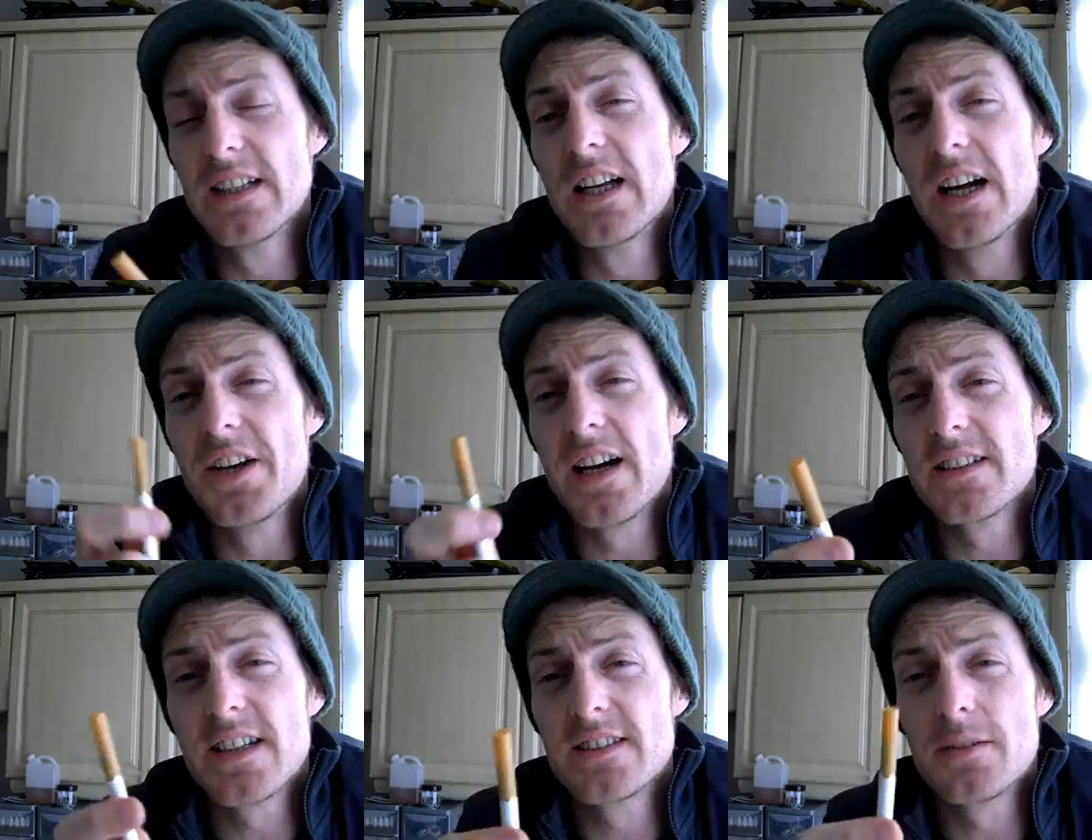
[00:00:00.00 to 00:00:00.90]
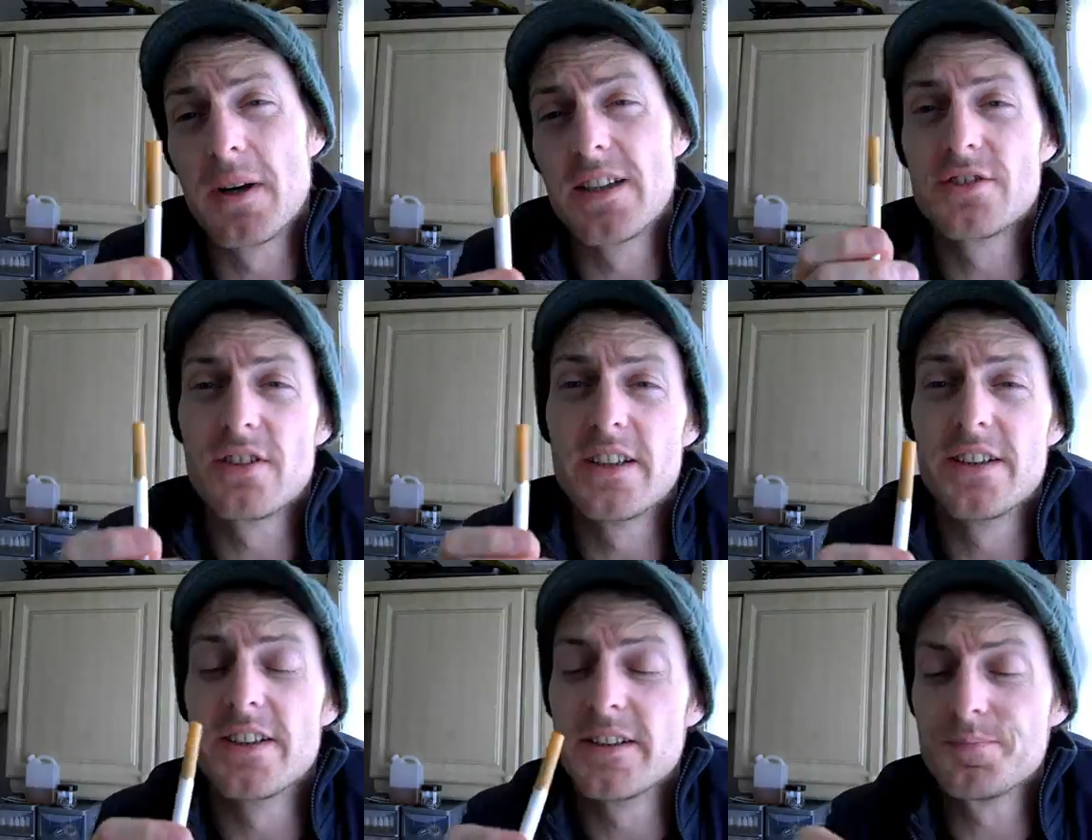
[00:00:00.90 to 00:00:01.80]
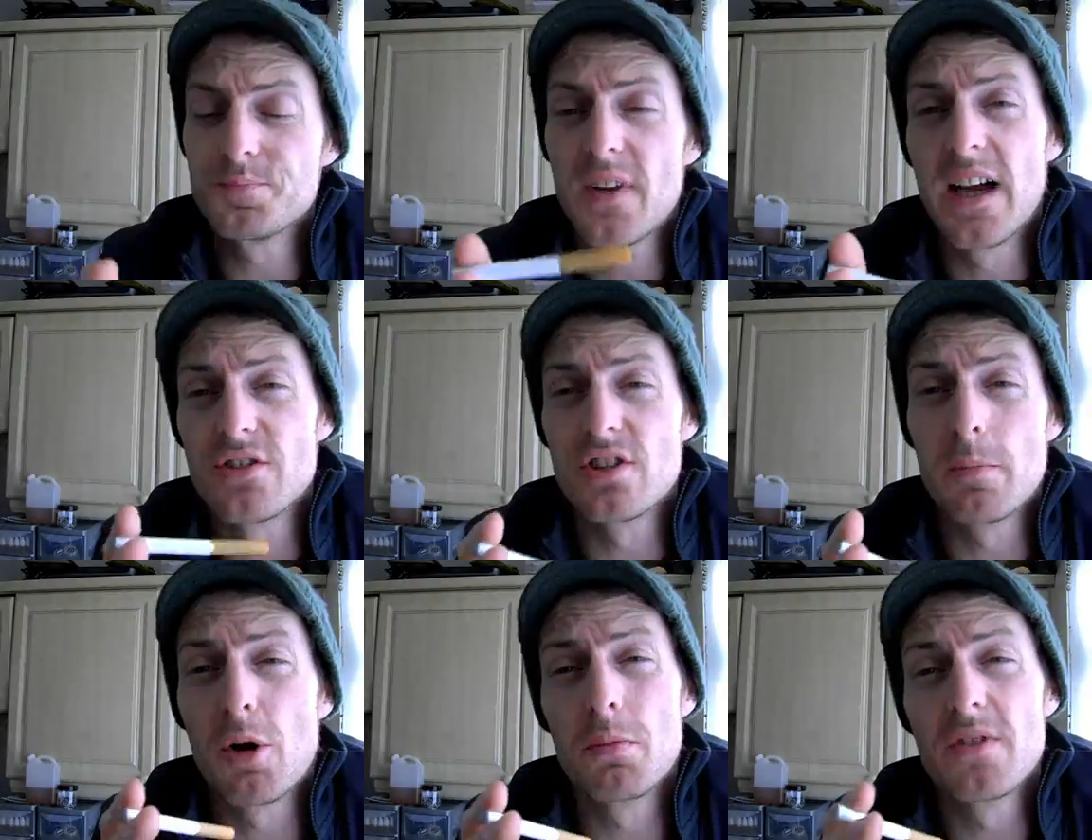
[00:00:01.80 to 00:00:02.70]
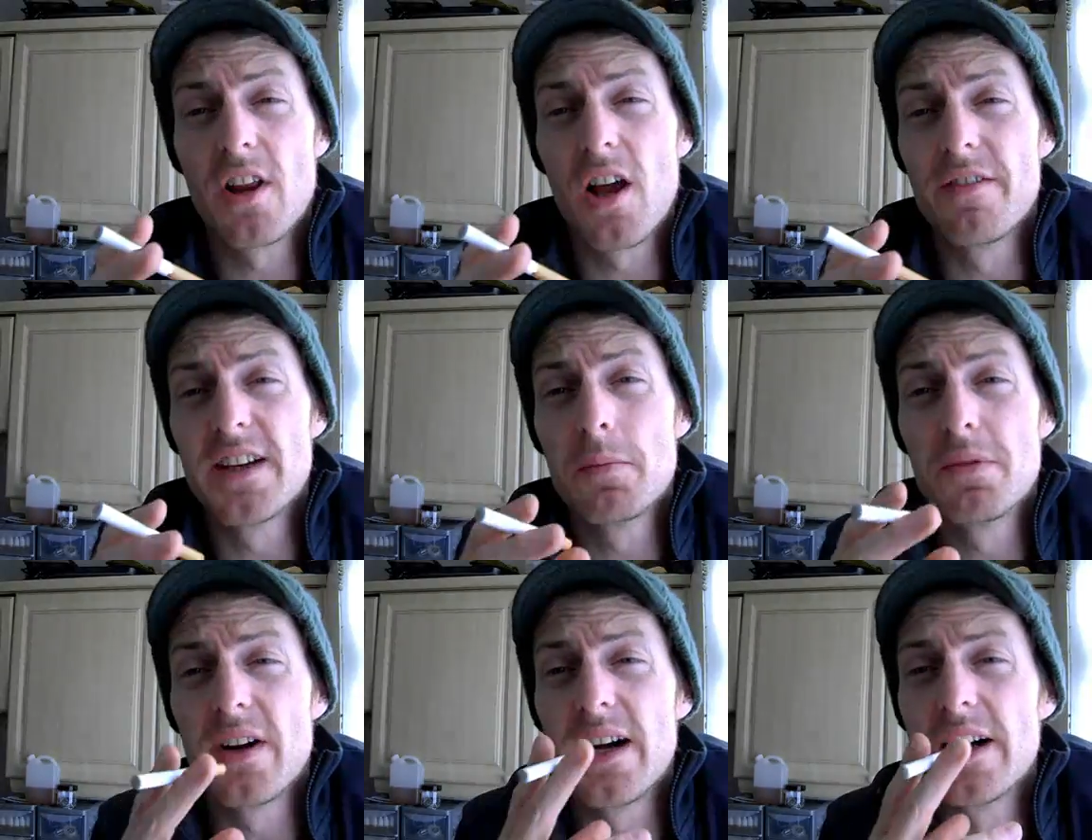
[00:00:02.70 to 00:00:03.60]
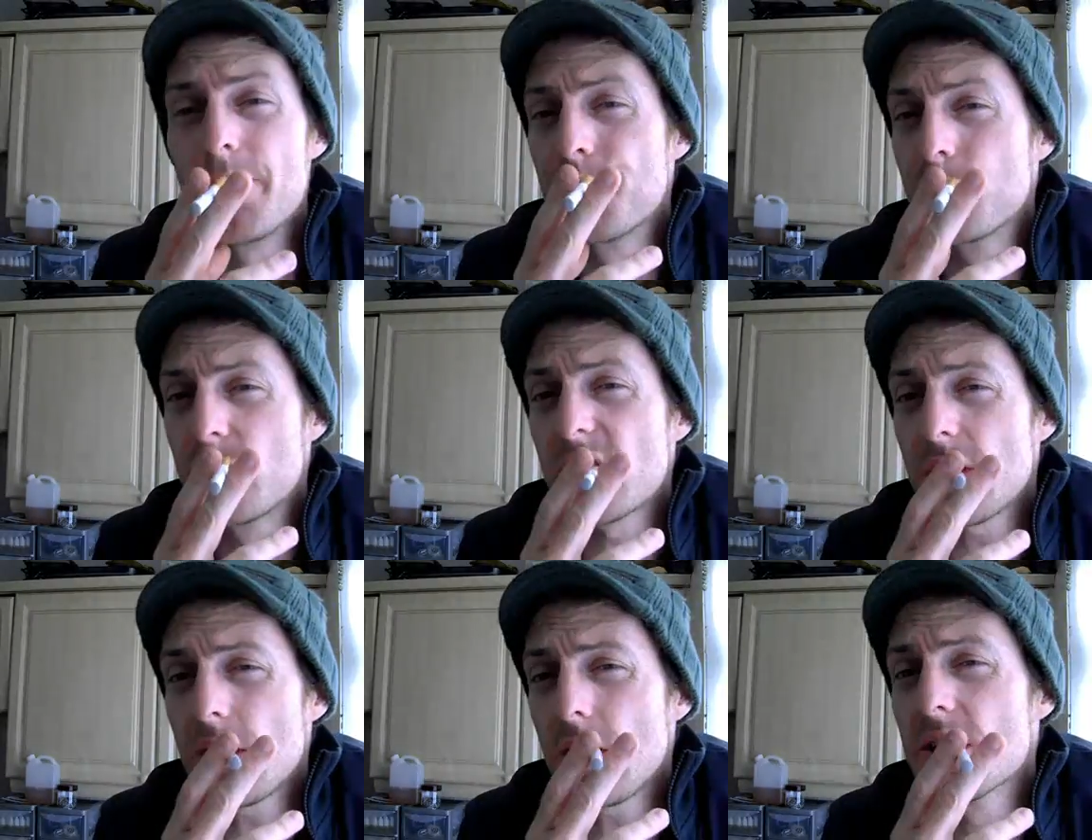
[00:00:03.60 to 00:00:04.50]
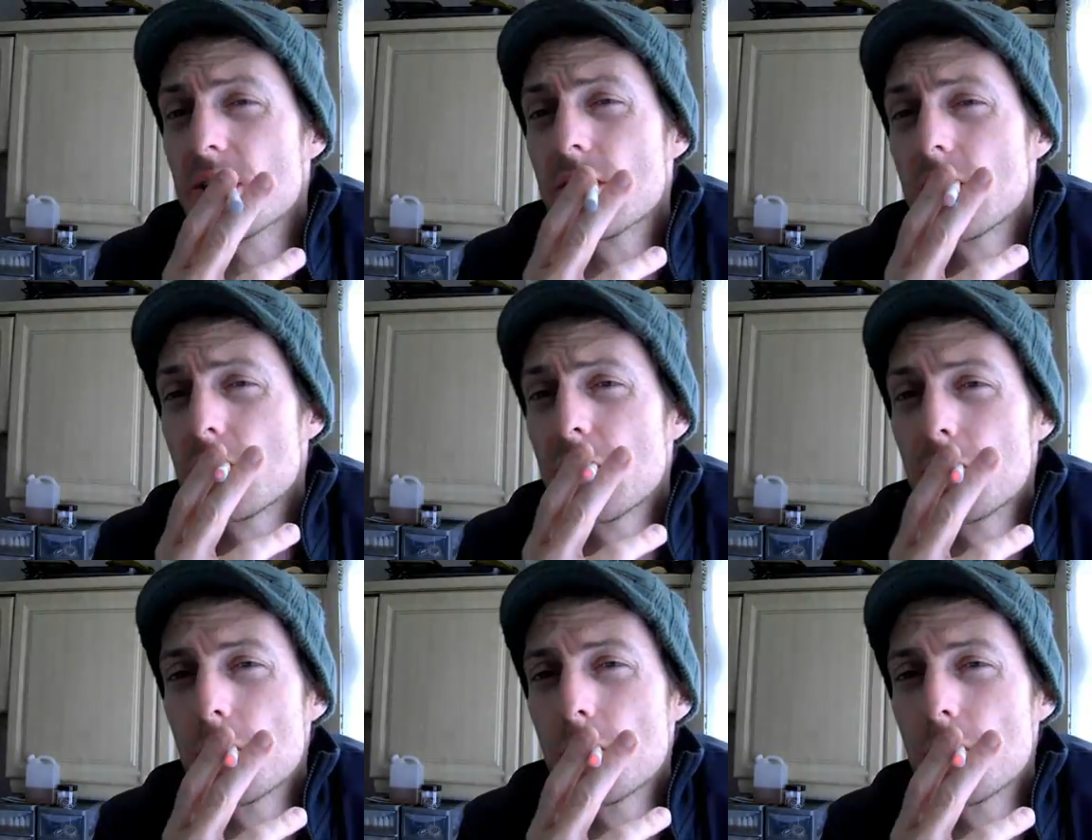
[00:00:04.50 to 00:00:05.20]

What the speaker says: a nice atomizer on it that actually pumps a lot of vapour out. It's a good one.